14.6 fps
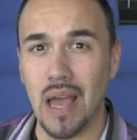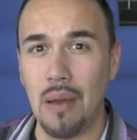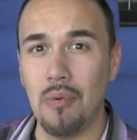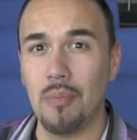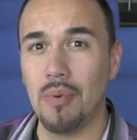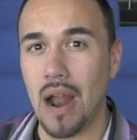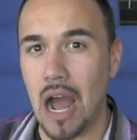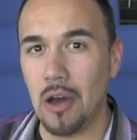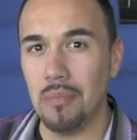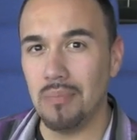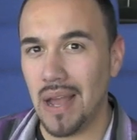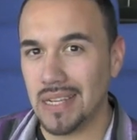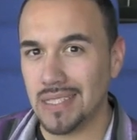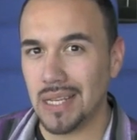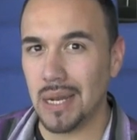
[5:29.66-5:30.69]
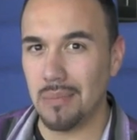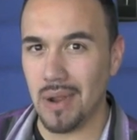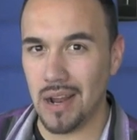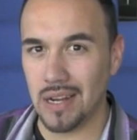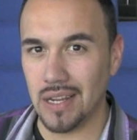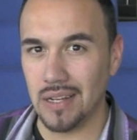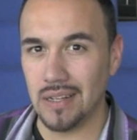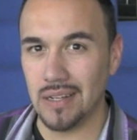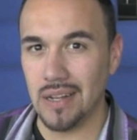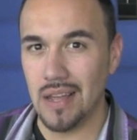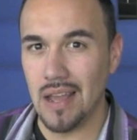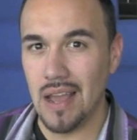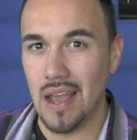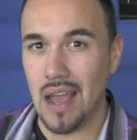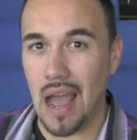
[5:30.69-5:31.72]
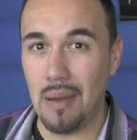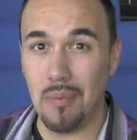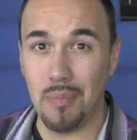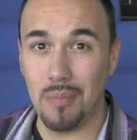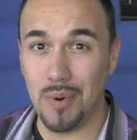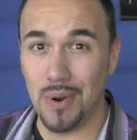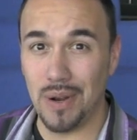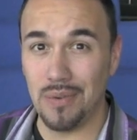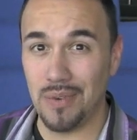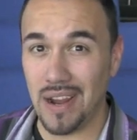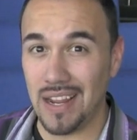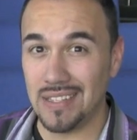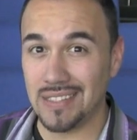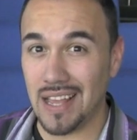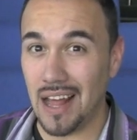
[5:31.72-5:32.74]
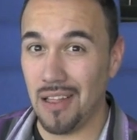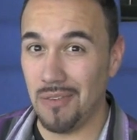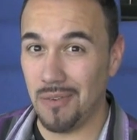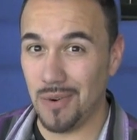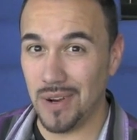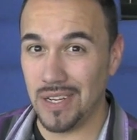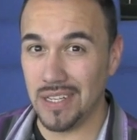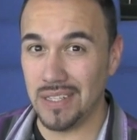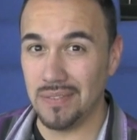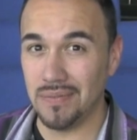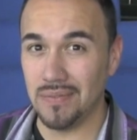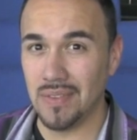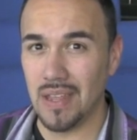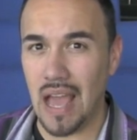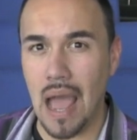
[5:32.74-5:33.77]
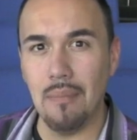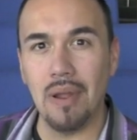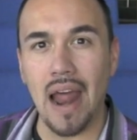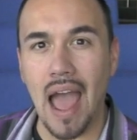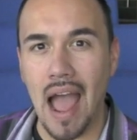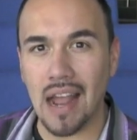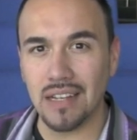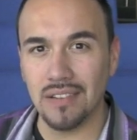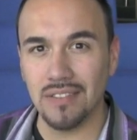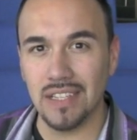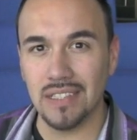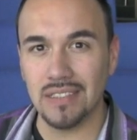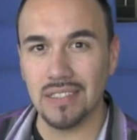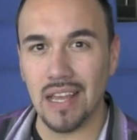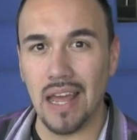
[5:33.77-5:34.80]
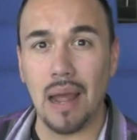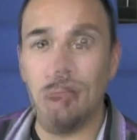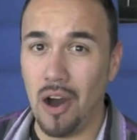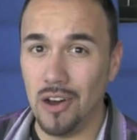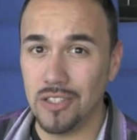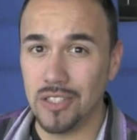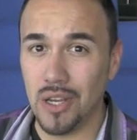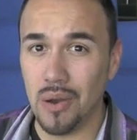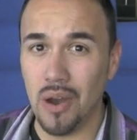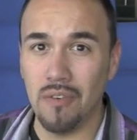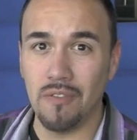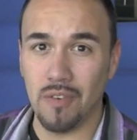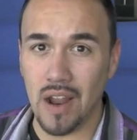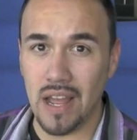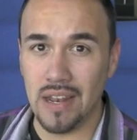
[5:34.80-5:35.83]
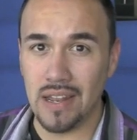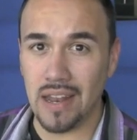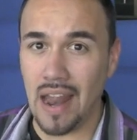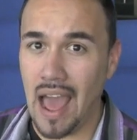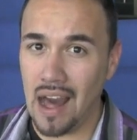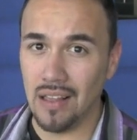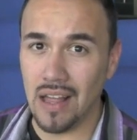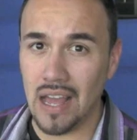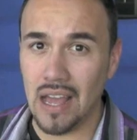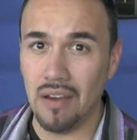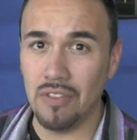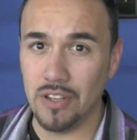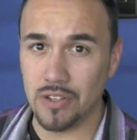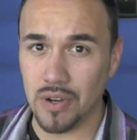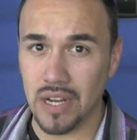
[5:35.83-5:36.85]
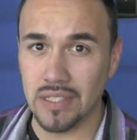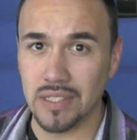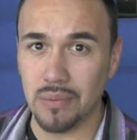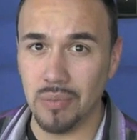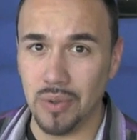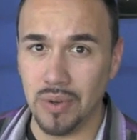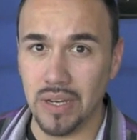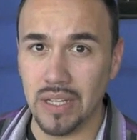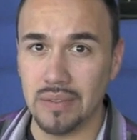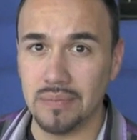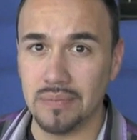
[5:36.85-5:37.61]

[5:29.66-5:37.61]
I'm a proud Mexican American. I'm a born and raised Californian. I'm an activist, and I'm also a friend and ally of the trans community.